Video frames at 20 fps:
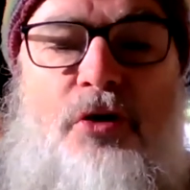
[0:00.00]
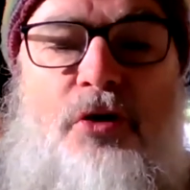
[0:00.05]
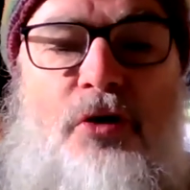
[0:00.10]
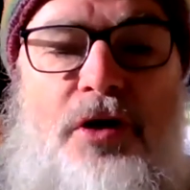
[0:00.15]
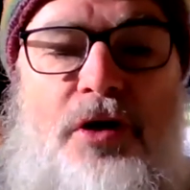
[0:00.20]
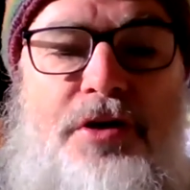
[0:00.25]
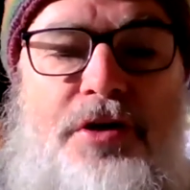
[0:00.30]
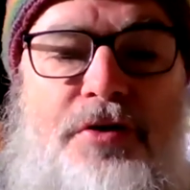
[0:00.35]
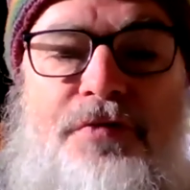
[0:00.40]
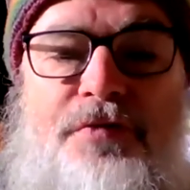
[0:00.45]

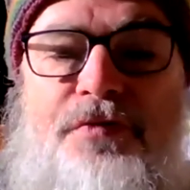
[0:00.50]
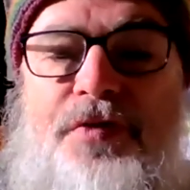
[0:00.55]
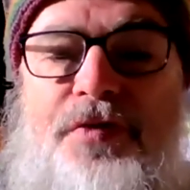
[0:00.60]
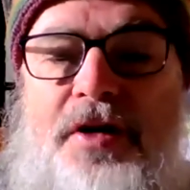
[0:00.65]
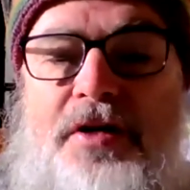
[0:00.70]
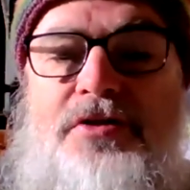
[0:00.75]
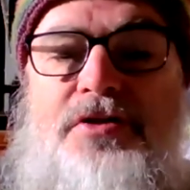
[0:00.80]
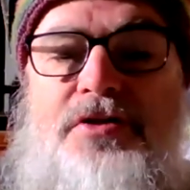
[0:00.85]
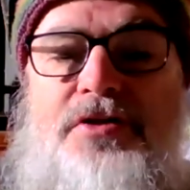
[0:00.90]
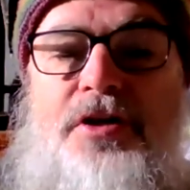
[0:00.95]
all of you
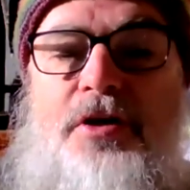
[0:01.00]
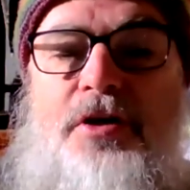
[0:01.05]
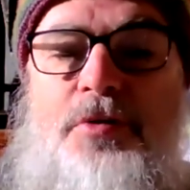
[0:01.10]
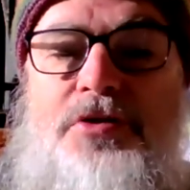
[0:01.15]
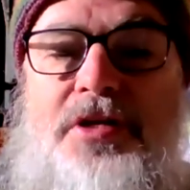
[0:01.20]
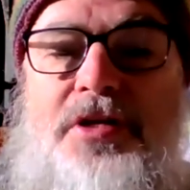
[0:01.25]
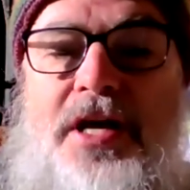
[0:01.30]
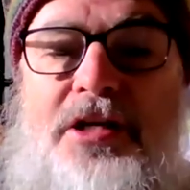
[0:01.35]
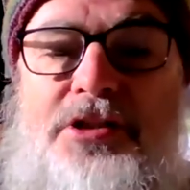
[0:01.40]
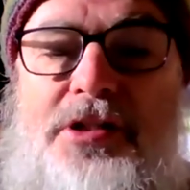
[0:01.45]
fuckers that I
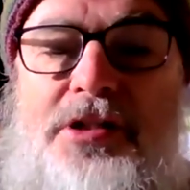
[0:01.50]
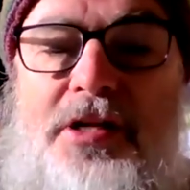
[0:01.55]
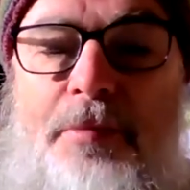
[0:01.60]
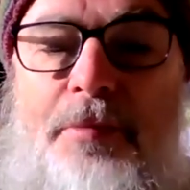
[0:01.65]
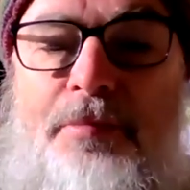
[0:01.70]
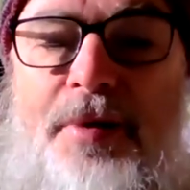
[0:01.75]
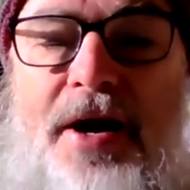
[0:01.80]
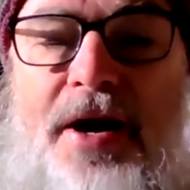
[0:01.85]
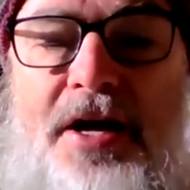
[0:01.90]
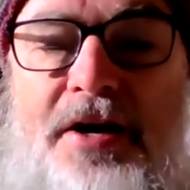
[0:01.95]
was
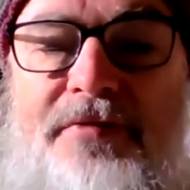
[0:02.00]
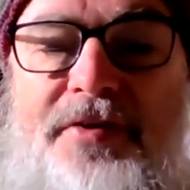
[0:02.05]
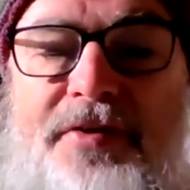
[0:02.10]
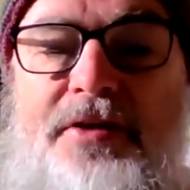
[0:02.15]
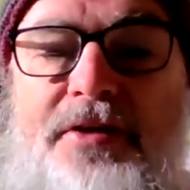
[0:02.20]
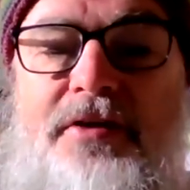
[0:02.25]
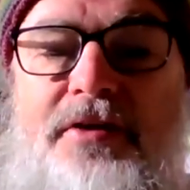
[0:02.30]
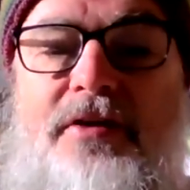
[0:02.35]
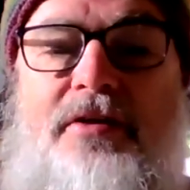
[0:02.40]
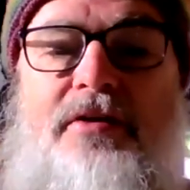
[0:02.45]
actually a part
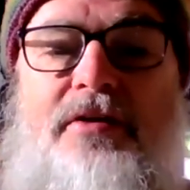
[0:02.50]
of it.